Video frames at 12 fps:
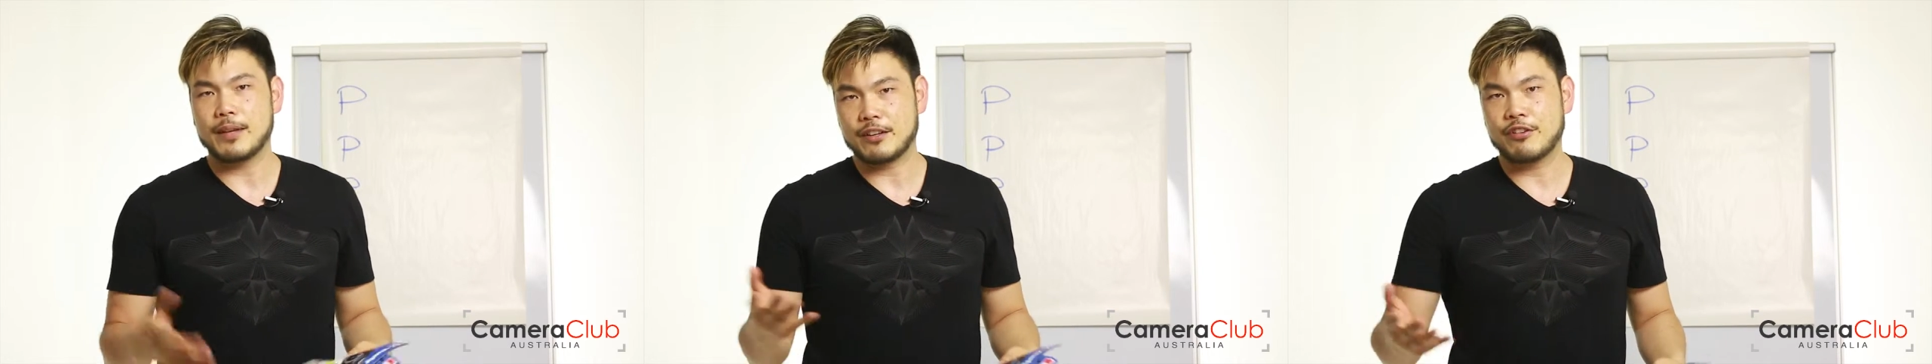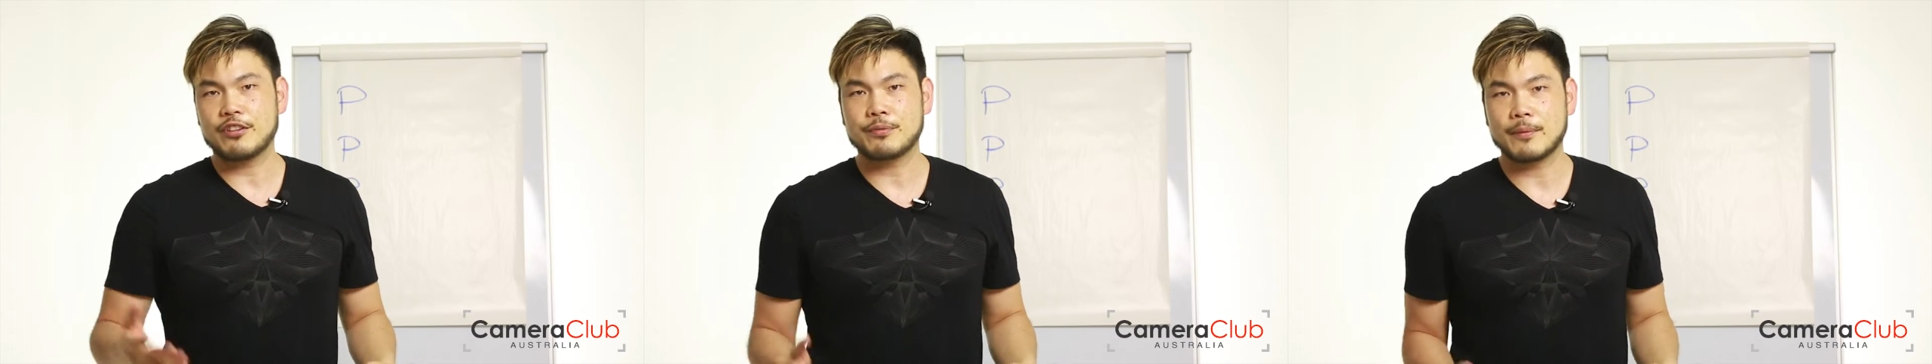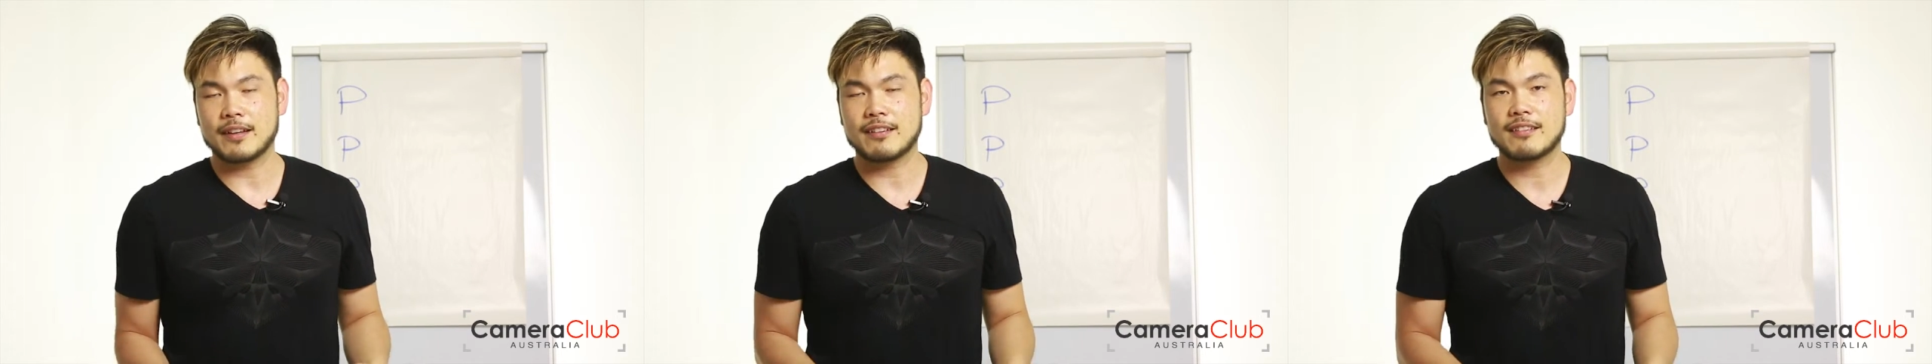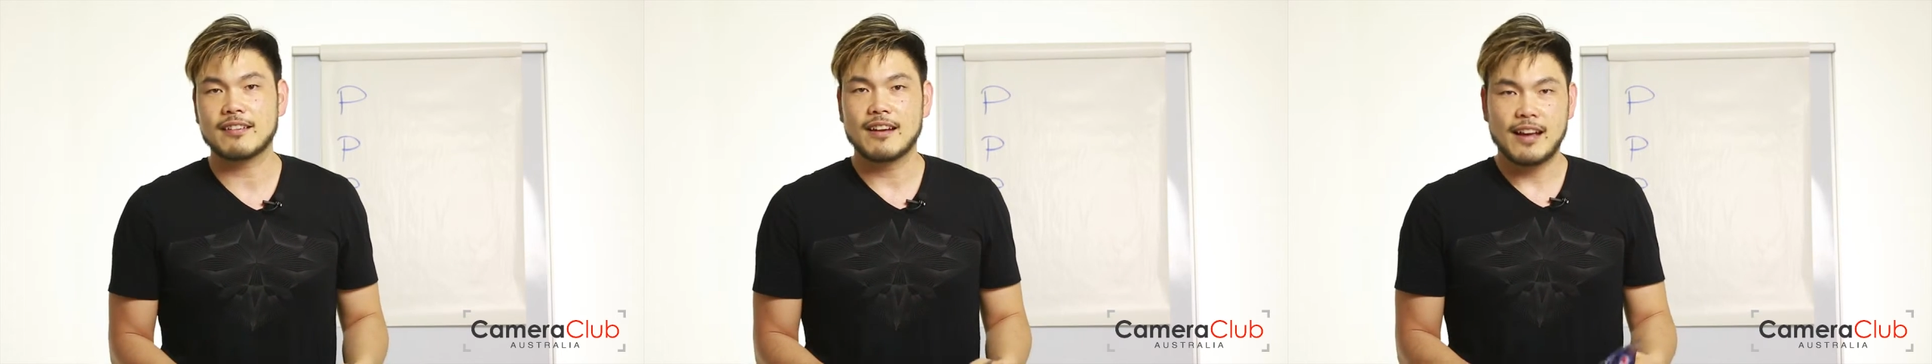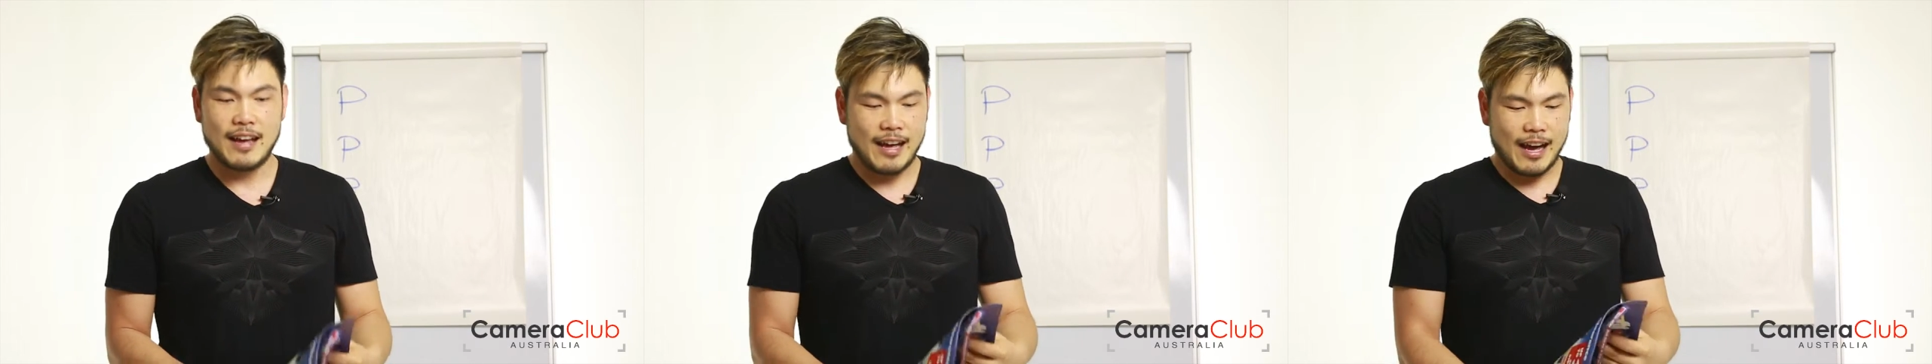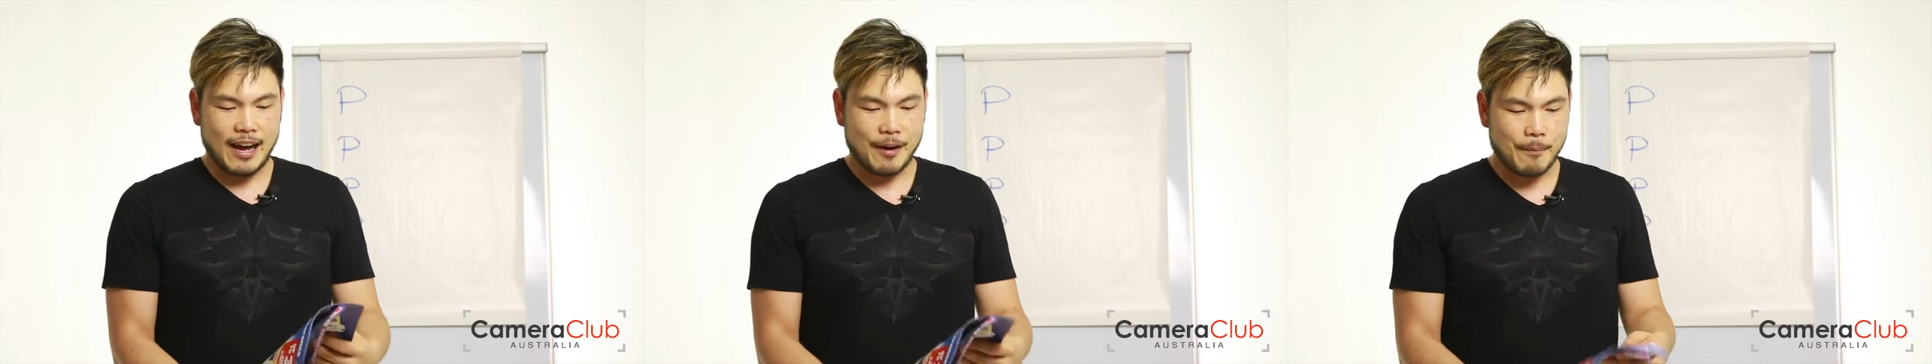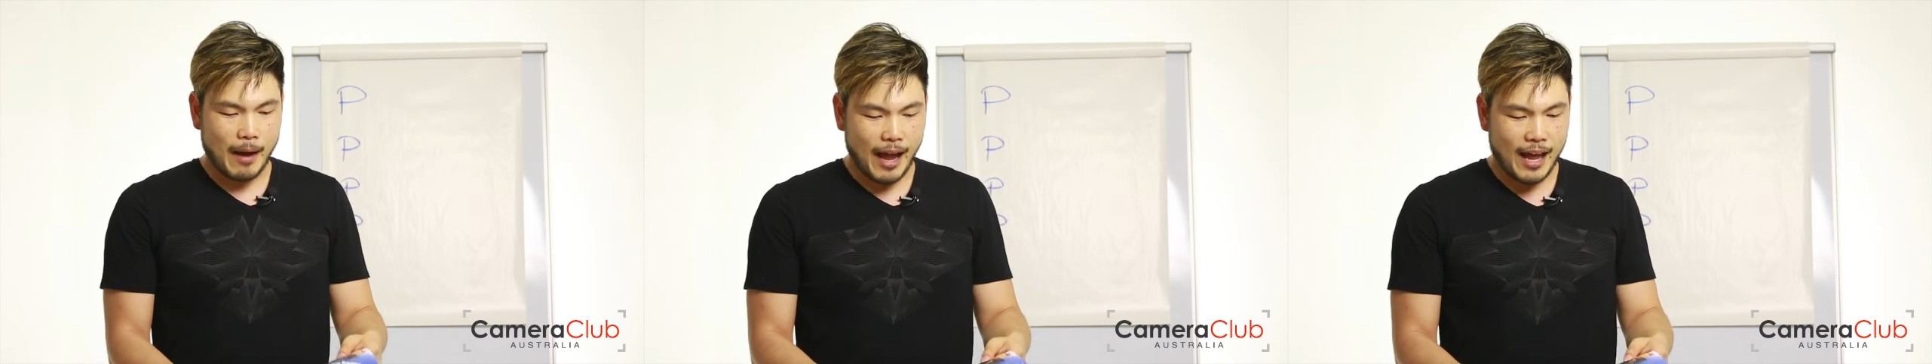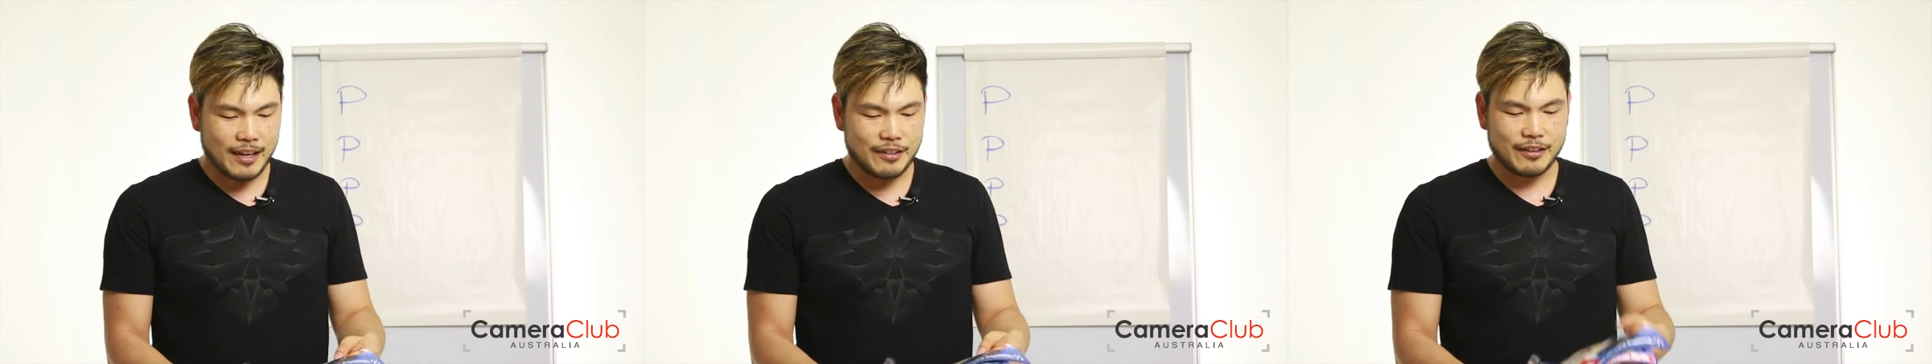Christmas, I
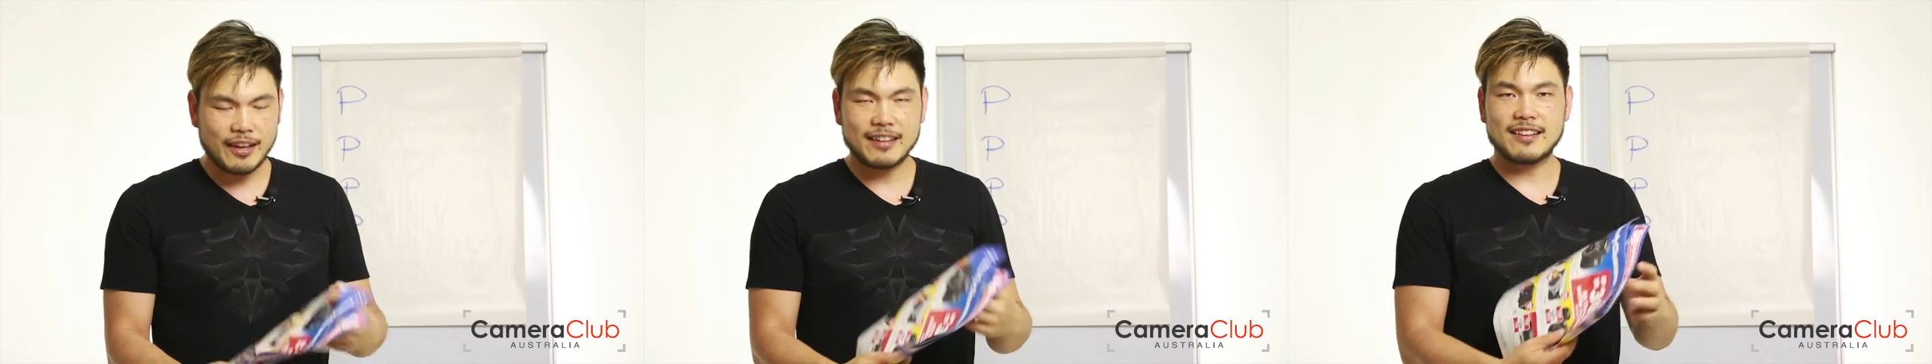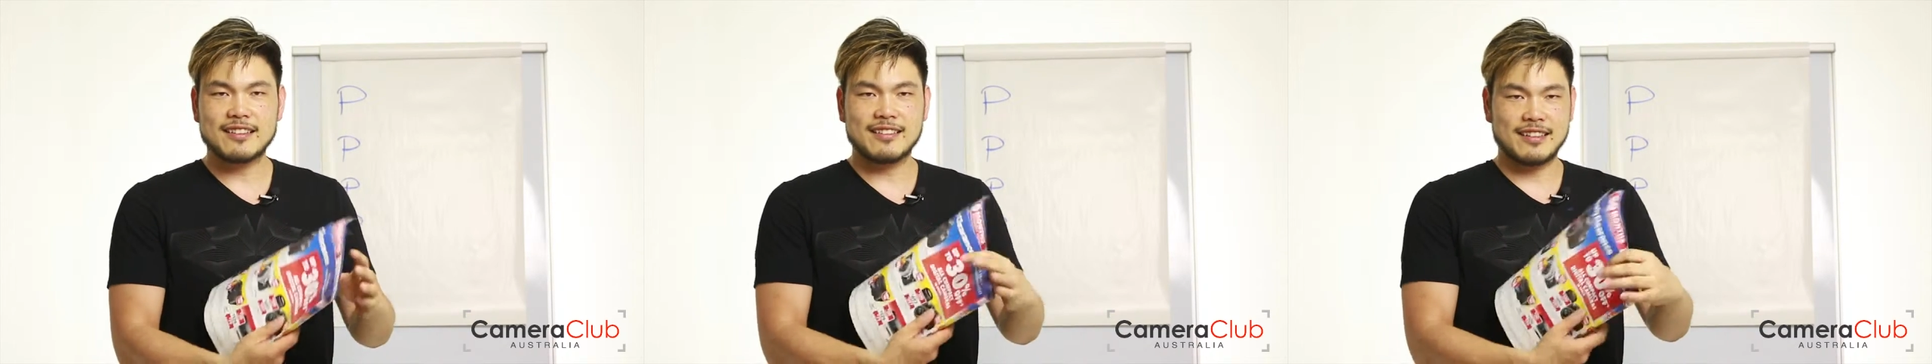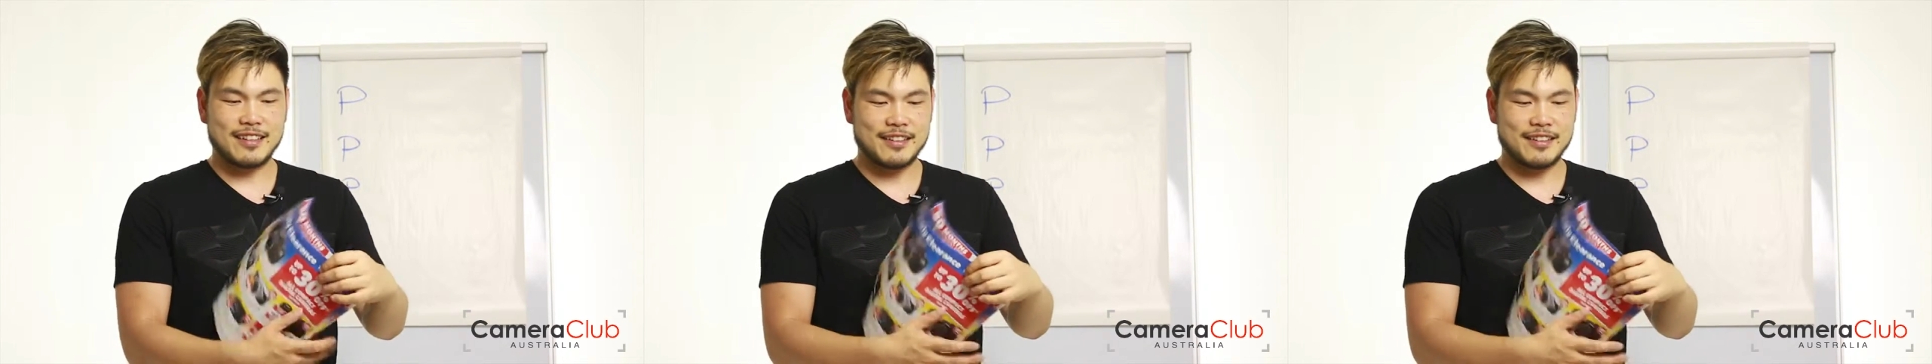had a look at this